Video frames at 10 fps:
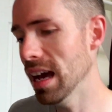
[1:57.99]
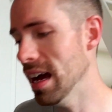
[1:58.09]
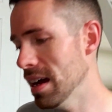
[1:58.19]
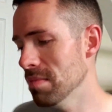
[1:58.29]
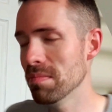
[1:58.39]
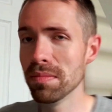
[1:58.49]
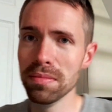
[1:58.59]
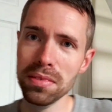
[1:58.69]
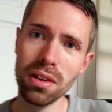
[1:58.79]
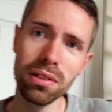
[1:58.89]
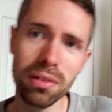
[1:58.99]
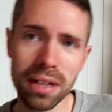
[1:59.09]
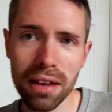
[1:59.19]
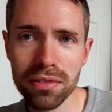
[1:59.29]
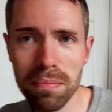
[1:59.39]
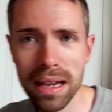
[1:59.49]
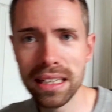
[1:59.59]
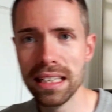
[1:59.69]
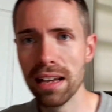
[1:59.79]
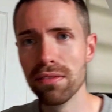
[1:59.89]
Not long after
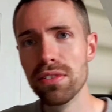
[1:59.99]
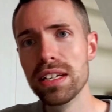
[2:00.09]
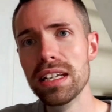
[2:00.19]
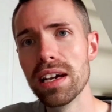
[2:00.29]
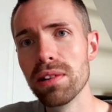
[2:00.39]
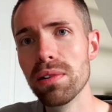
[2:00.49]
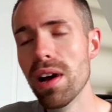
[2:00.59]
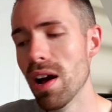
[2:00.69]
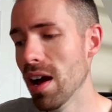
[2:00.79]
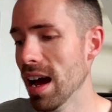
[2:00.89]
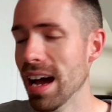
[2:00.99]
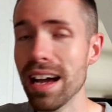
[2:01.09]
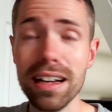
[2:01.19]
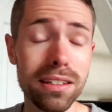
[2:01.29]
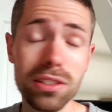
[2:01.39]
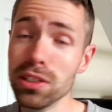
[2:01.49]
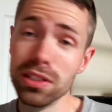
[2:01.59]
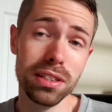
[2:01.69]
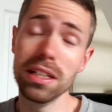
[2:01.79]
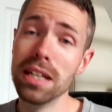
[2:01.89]
making that video,
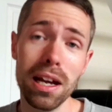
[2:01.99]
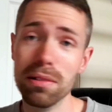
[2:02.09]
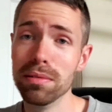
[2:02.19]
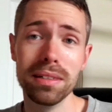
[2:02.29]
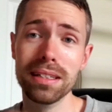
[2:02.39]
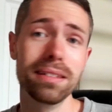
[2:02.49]
just, you know,